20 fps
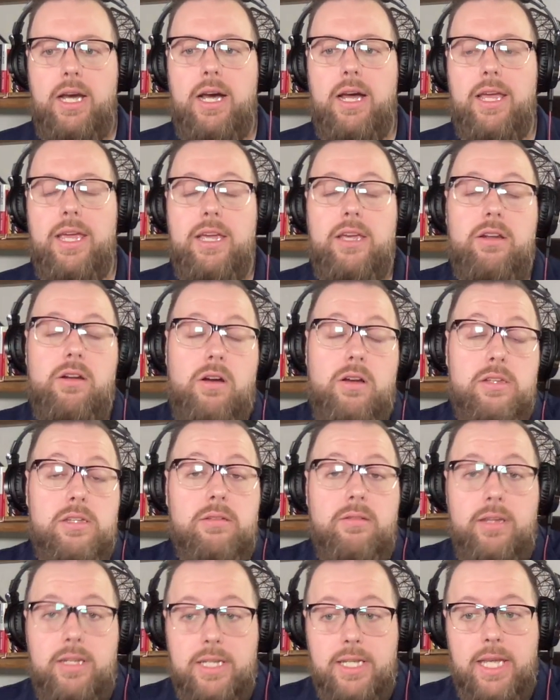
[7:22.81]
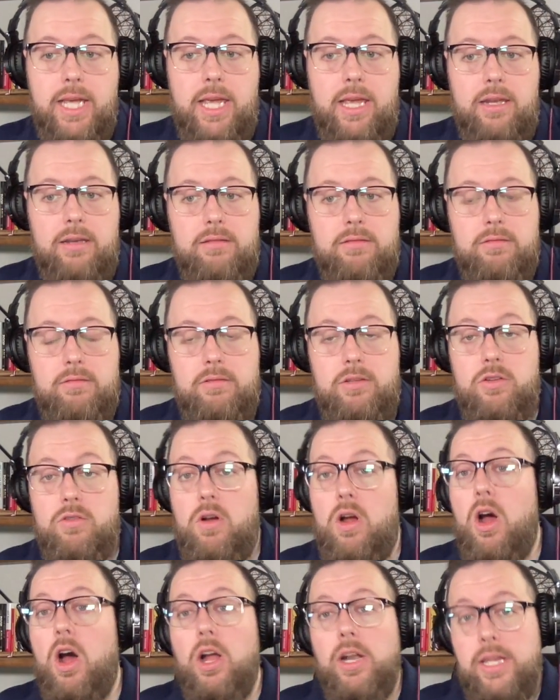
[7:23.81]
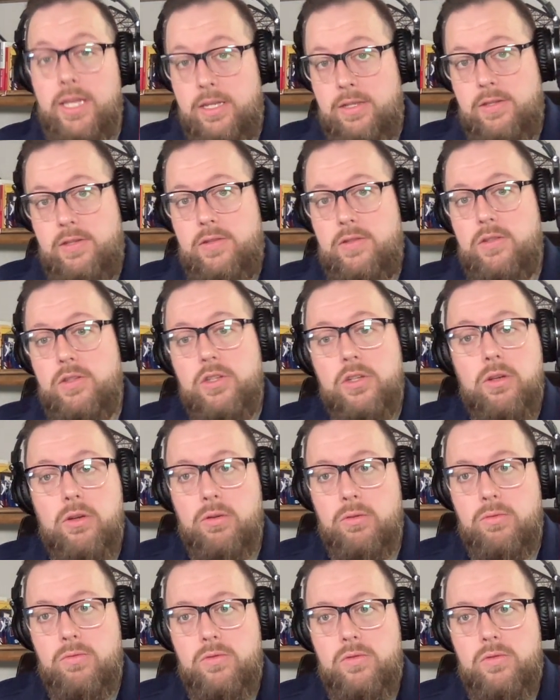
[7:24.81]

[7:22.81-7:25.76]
It can also indicate your audience too.